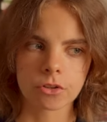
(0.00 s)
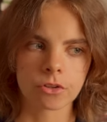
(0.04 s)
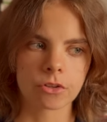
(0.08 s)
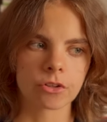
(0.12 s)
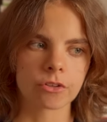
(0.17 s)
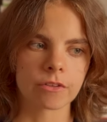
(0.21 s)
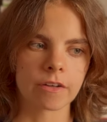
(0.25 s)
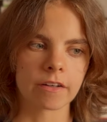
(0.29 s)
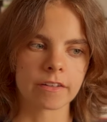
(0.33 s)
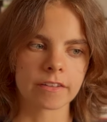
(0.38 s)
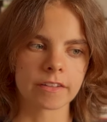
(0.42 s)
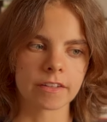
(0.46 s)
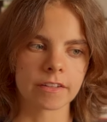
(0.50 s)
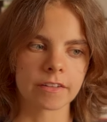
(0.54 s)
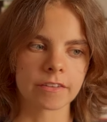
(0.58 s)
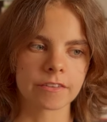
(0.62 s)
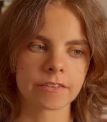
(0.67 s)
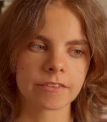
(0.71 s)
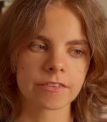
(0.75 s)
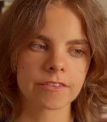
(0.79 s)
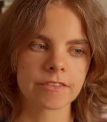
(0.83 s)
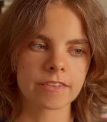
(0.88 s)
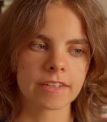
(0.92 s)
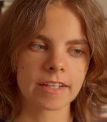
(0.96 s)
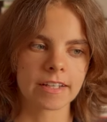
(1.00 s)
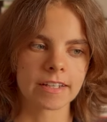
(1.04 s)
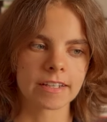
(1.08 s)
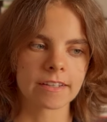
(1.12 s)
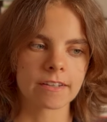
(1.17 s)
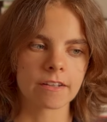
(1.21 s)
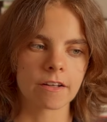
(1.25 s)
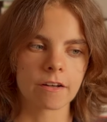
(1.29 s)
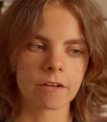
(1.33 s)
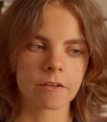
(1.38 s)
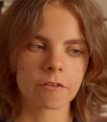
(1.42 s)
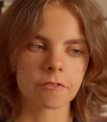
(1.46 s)
around us
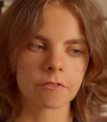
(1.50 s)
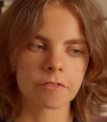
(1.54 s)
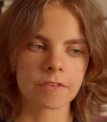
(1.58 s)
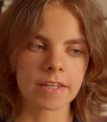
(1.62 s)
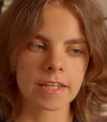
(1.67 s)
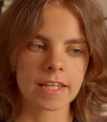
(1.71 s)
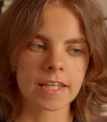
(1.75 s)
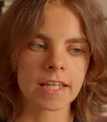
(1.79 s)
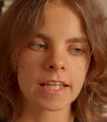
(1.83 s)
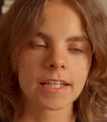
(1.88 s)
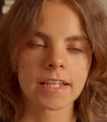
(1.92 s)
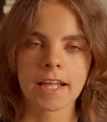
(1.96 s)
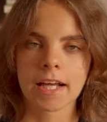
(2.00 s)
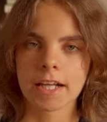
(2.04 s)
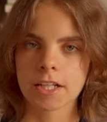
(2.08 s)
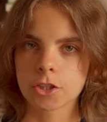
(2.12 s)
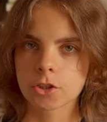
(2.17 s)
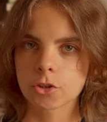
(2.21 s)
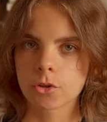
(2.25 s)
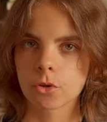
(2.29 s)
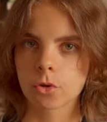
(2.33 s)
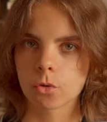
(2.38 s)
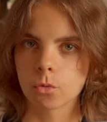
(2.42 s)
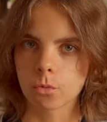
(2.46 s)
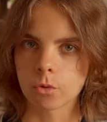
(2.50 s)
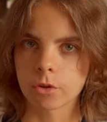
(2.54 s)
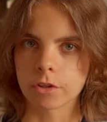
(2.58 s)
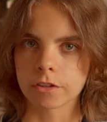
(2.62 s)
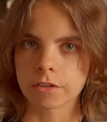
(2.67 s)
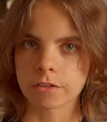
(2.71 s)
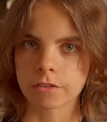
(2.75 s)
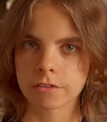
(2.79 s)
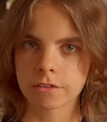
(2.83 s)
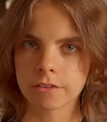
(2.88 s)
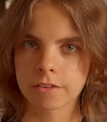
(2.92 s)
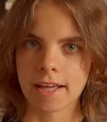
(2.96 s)
and of the natural
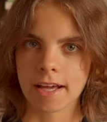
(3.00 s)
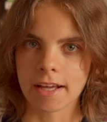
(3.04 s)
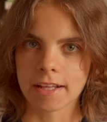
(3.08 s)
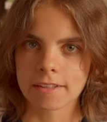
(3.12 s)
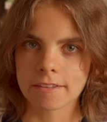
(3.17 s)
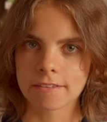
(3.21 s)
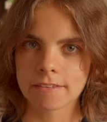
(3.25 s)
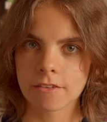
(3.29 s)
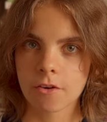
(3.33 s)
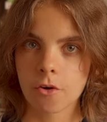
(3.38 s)
world that